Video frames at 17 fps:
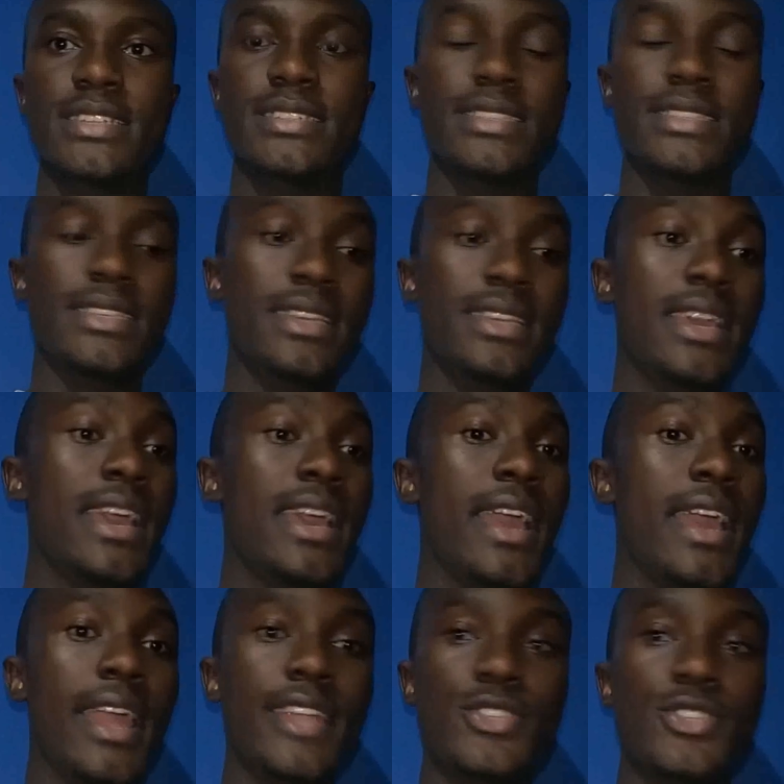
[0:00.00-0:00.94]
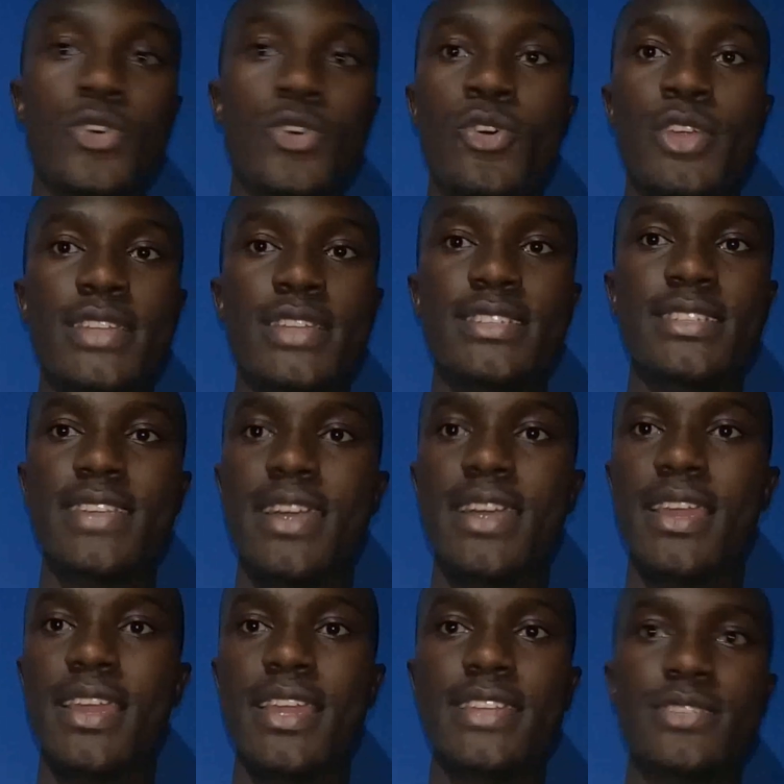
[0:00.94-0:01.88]
in his age or in his
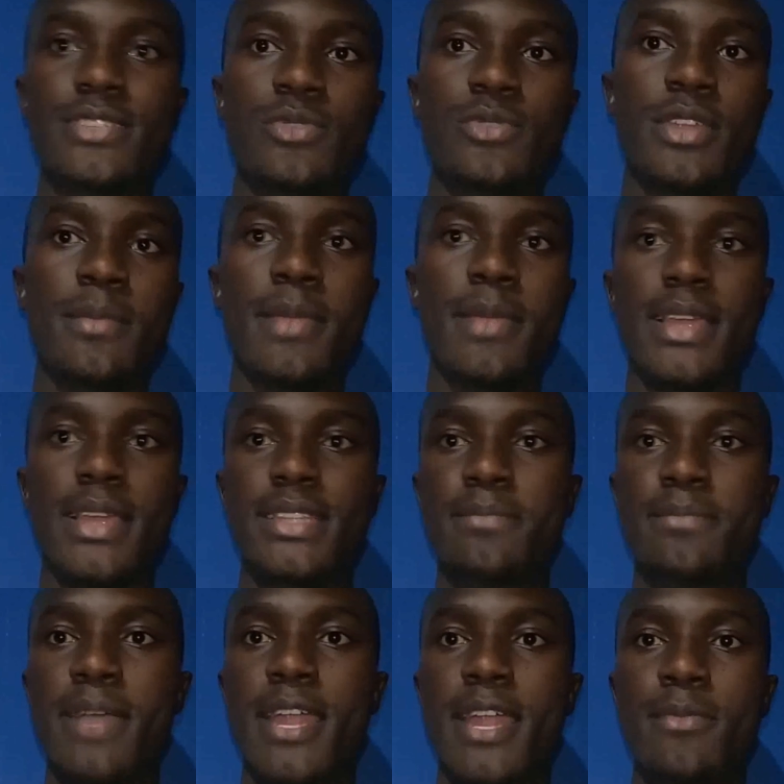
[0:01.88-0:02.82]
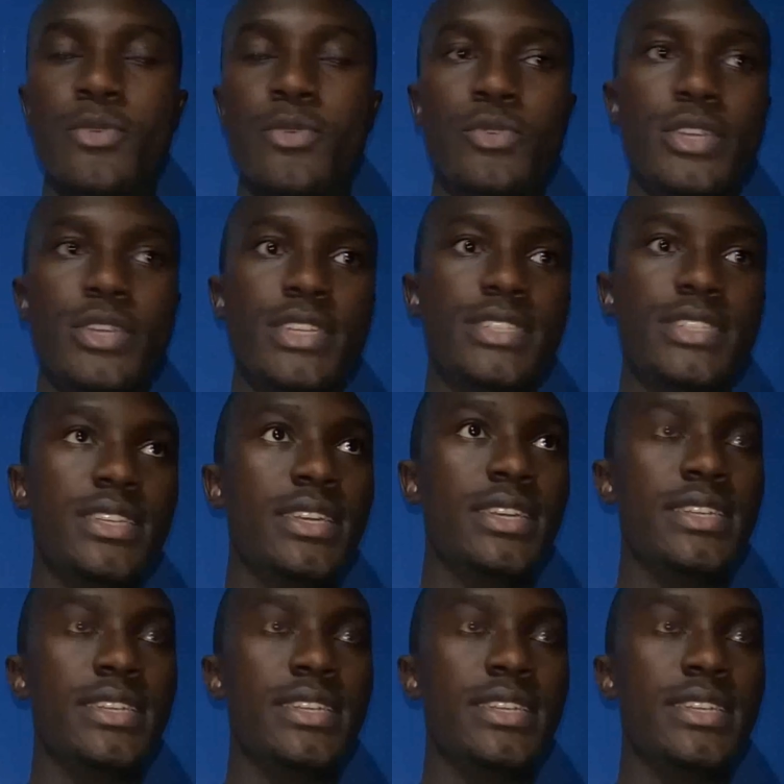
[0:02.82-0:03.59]
young age when he played at Bayern Munich,